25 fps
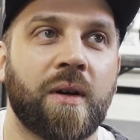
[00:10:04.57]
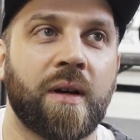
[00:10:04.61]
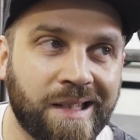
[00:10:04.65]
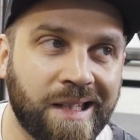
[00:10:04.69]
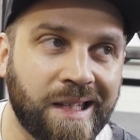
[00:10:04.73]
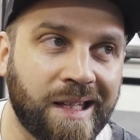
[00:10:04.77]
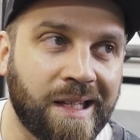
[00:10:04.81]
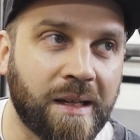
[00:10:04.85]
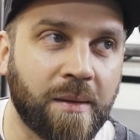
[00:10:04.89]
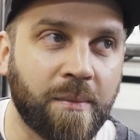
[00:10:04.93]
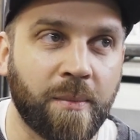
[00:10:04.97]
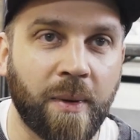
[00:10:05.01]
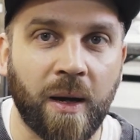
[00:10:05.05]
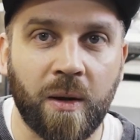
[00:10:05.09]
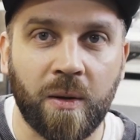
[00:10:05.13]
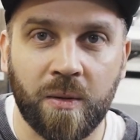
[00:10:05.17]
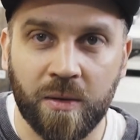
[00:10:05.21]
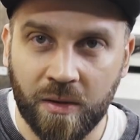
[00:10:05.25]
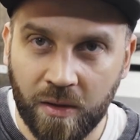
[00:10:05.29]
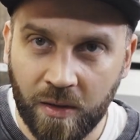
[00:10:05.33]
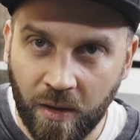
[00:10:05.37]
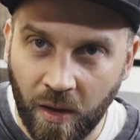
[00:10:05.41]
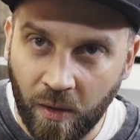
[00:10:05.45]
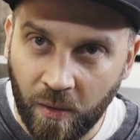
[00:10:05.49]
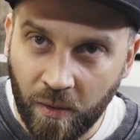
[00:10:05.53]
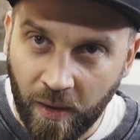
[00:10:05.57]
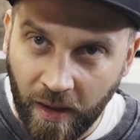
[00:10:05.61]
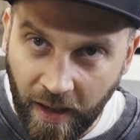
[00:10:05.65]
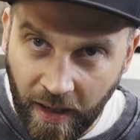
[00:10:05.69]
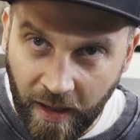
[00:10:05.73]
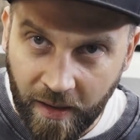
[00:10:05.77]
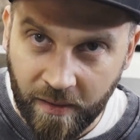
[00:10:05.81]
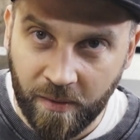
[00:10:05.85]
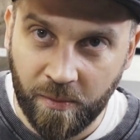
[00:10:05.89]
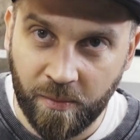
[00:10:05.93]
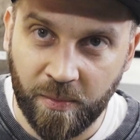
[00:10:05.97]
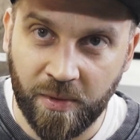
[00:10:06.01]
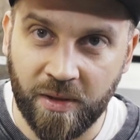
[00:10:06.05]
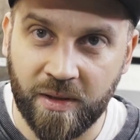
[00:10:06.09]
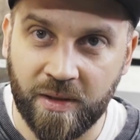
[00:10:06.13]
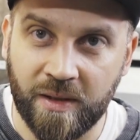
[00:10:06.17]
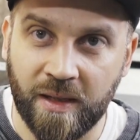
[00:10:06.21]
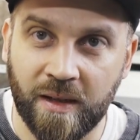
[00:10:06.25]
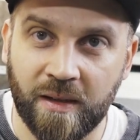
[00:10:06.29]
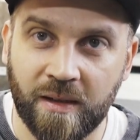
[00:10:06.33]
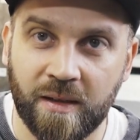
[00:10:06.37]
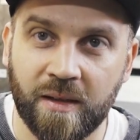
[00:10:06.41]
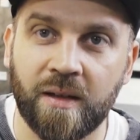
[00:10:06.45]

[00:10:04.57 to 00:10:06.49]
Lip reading: 100%,